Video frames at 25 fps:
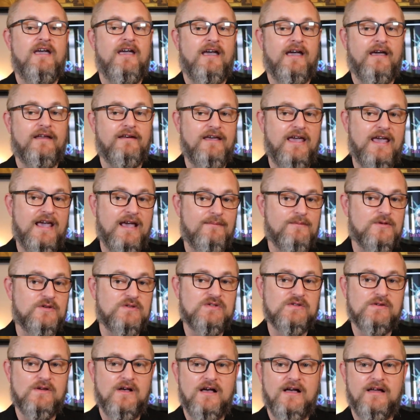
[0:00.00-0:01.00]
at
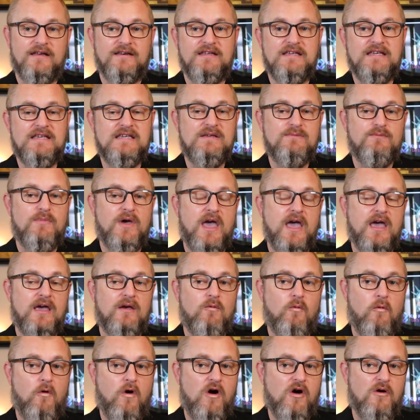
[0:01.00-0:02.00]
Amazon, eBay,
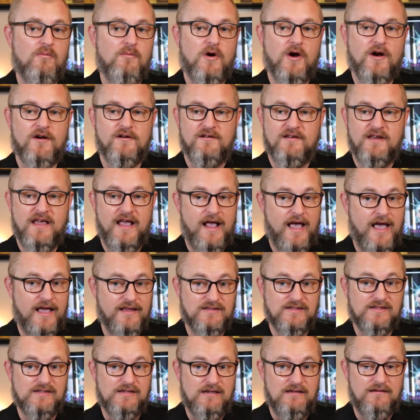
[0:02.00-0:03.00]
Walmart, and
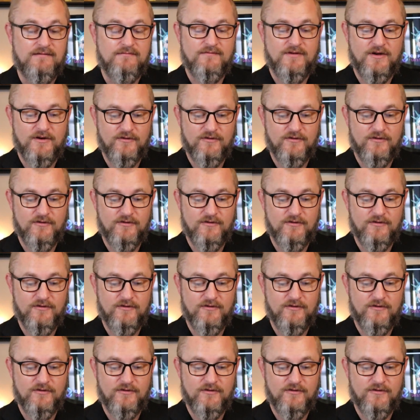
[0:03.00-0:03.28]
Etsy,